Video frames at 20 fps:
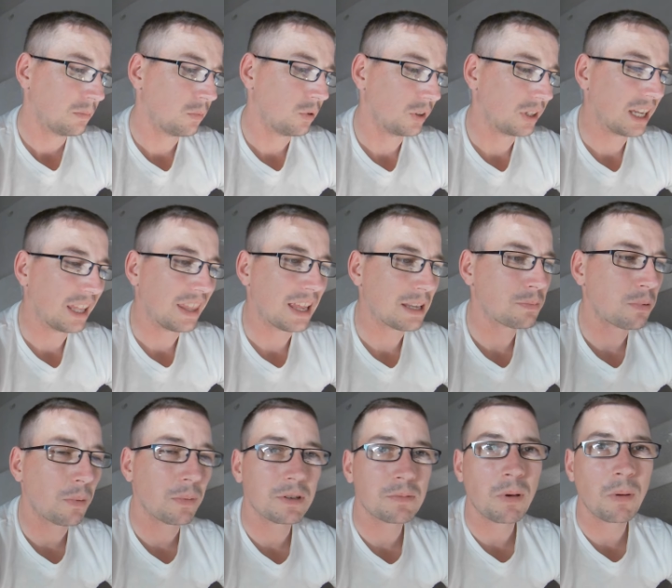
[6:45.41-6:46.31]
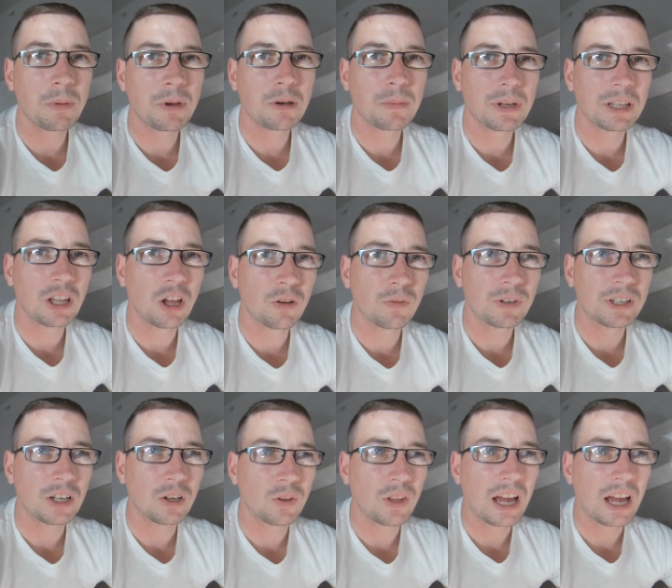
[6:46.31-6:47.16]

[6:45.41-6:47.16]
But yeah, it's probably going to be a long video.